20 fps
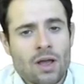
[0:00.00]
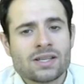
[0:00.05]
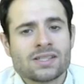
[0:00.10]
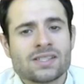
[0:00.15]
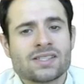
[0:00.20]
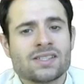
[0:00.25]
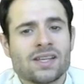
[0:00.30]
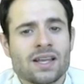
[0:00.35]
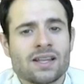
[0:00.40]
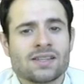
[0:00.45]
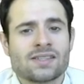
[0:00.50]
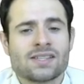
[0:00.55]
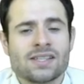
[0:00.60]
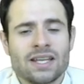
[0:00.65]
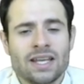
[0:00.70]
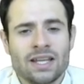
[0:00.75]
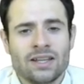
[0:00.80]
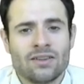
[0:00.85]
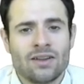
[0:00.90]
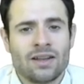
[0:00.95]
since
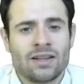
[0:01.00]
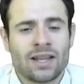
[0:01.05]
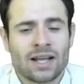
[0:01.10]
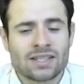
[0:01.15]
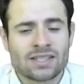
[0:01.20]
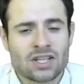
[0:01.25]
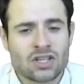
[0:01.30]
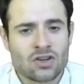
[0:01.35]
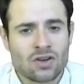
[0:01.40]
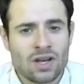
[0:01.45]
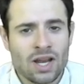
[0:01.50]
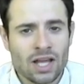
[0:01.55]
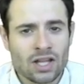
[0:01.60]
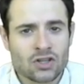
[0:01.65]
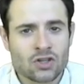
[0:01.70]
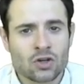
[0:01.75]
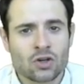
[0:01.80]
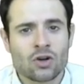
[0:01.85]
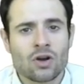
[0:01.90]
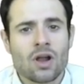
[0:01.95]
in the taxation
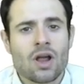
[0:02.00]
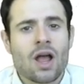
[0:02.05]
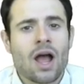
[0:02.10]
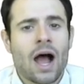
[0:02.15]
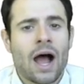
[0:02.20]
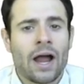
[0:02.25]
lecture,